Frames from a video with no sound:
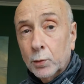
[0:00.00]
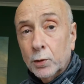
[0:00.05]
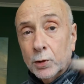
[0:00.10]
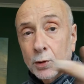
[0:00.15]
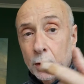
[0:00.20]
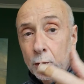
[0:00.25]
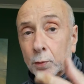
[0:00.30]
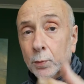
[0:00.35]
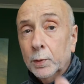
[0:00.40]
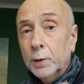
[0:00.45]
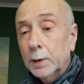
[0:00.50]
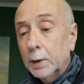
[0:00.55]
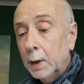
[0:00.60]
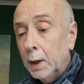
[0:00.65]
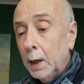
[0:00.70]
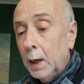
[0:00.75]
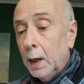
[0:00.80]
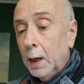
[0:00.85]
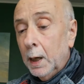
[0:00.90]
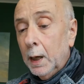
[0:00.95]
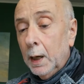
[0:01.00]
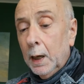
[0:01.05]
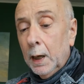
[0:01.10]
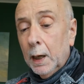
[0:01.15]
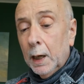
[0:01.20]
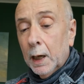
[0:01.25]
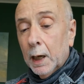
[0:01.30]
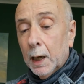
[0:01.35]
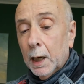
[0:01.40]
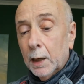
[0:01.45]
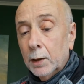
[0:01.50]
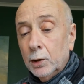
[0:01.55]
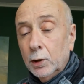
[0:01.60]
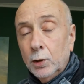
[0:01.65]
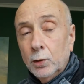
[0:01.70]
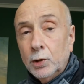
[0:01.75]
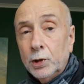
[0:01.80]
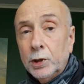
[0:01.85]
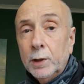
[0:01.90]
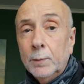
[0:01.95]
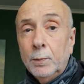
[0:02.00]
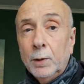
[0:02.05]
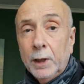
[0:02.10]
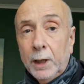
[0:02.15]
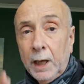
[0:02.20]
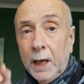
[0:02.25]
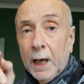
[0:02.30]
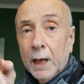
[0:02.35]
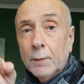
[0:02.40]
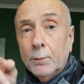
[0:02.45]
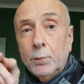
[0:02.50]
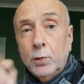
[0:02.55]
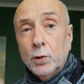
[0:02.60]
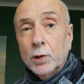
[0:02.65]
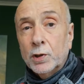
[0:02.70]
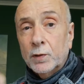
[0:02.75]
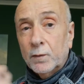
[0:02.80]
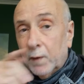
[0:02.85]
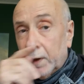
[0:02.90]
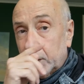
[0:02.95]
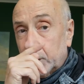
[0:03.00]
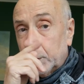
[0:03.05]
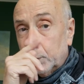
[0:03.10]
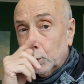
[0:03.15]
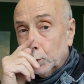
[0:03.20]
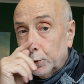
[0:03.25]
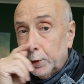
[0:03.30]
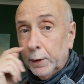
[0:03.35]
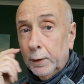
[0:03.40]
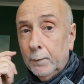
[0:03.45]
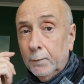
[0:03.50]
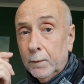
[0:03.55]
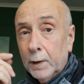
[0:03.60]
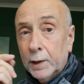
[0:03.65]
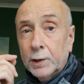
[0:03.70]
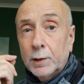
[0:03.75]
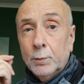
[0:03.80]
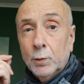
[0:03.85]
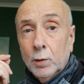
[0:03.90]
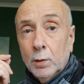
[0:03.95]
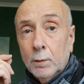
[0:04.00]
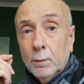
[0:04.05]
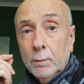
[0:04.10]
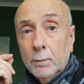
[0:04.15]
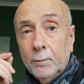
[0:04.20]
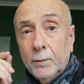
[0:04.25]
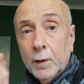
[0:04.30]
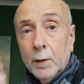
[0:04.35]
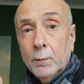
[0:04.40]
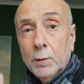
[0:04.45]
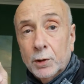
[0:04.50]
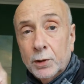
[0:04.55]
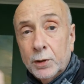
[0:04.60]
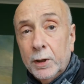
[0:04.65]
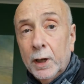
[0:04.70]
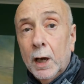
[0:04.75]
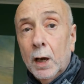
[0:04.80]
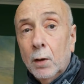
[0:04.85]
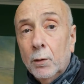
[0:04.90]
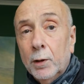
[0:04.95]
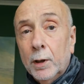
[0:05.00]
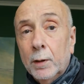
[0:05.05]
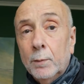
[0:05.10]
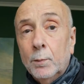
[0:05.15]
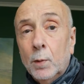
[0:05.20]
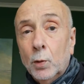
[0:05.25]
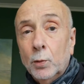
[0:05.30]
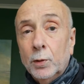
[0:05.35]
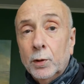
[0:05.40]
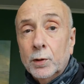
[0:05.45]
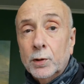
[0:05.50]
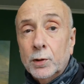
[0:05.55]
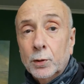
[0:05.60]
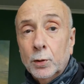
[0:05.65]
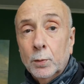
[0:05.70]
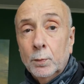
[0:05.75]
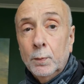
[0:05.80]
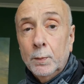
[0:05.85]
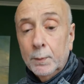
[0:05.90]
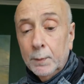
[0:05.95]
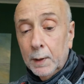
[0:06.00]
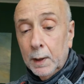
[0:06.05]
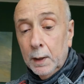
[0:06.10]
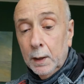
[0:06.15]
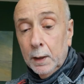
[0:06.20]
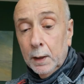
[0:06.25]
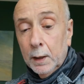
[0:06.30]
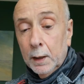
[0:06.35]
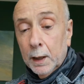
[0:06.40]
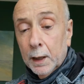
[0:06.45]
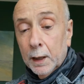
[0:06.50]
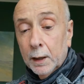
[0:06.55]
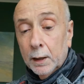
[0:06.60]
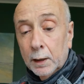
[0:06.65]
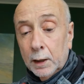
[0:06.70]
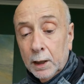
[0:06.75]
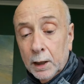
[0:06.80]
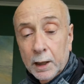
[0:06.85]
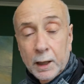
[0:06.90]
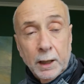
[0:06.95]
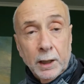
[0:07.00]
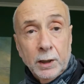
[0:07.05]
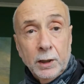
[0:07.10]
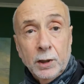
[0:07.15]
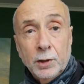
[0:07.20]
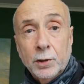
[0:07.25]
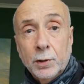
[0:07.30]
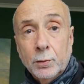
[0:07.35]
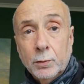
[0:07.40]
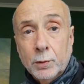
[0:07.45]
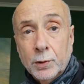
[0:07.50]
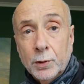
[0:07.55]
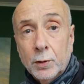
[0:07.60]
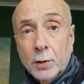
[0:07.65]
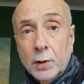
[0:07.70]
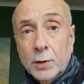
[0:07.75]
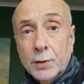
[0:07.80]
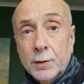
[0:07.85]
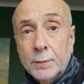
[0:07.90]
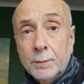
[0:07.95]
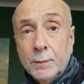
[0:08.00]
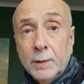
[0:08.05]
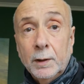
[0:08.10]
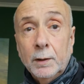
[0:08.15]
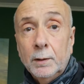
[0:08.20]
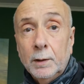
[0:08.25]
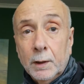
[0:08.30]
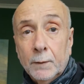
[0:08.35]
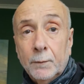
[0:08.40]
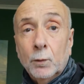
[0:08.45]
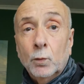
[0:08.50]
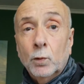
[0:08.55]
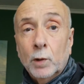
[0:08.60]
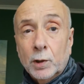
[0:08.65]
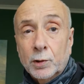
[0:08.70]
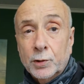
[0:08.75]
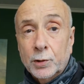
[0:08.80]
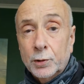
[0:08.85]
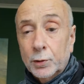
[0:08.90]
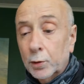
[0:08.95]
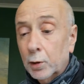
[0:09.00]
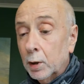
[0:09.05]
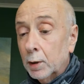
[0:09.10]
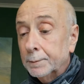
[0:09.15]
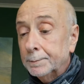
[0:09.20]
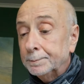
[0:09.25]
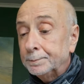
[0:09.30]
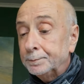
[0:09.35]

tube. And you simply can't push flexible filaments down the Bowden tube and get any decent results, if it works at all.